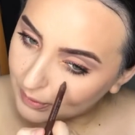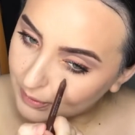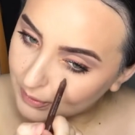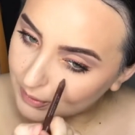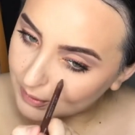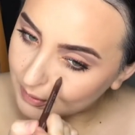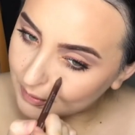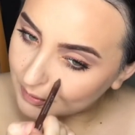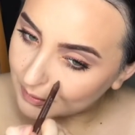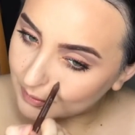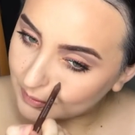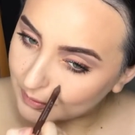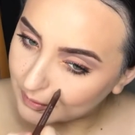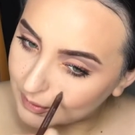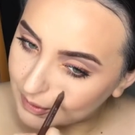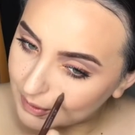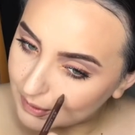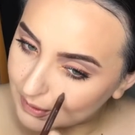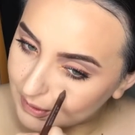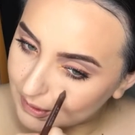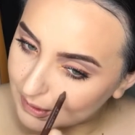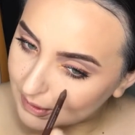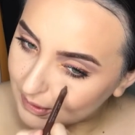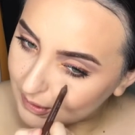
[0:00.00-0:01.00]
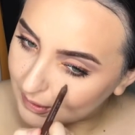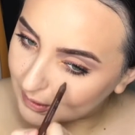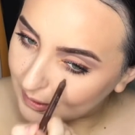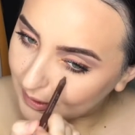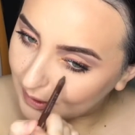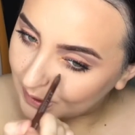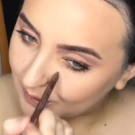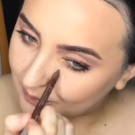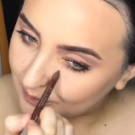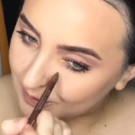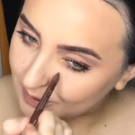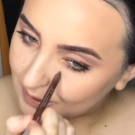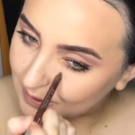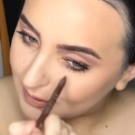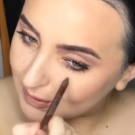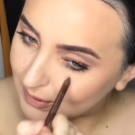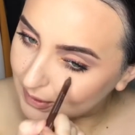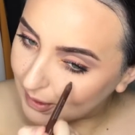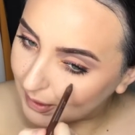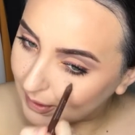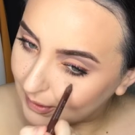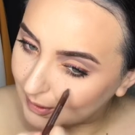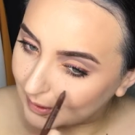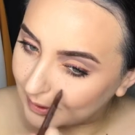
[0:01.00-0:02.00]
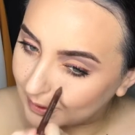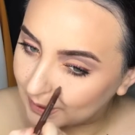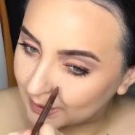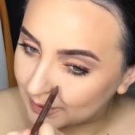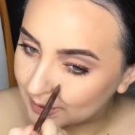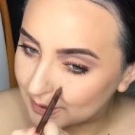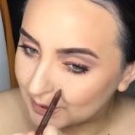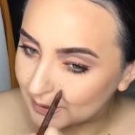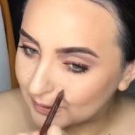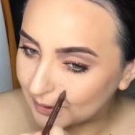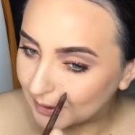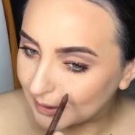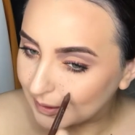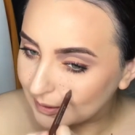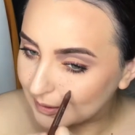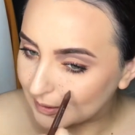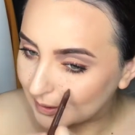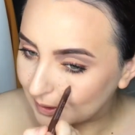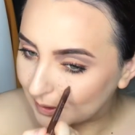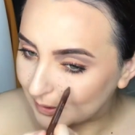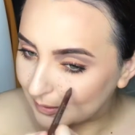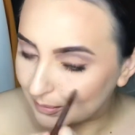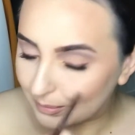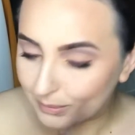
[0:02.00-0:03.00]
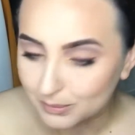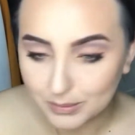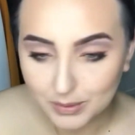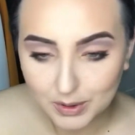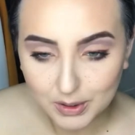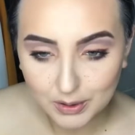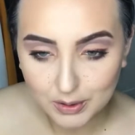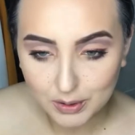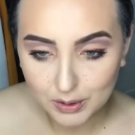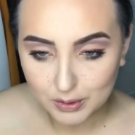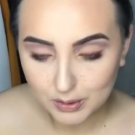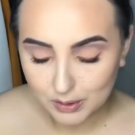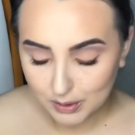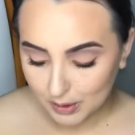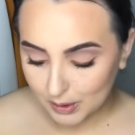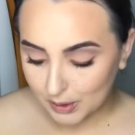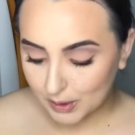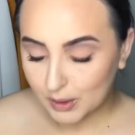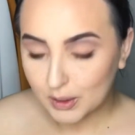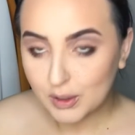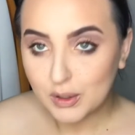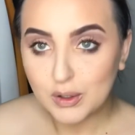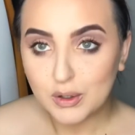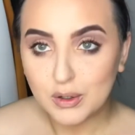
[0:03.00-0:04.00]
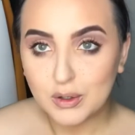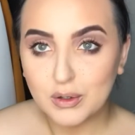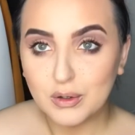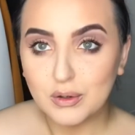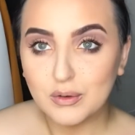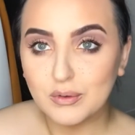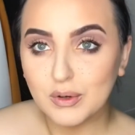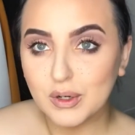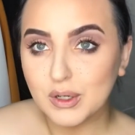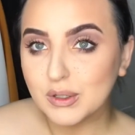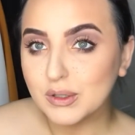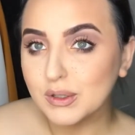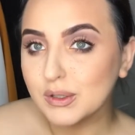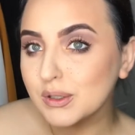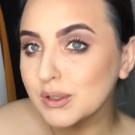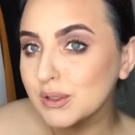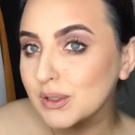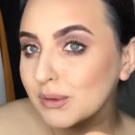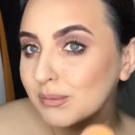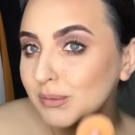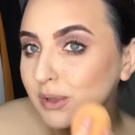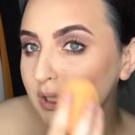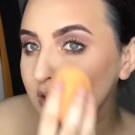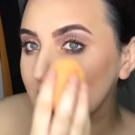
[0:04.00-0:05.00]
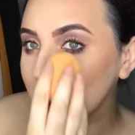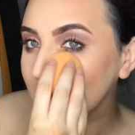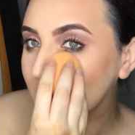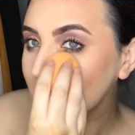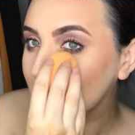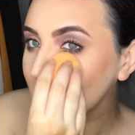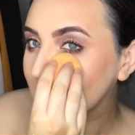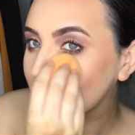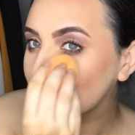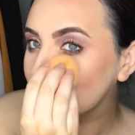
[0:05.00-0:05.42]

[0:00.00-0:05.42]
So just ever so slightly clustering some freckles on my cheeks.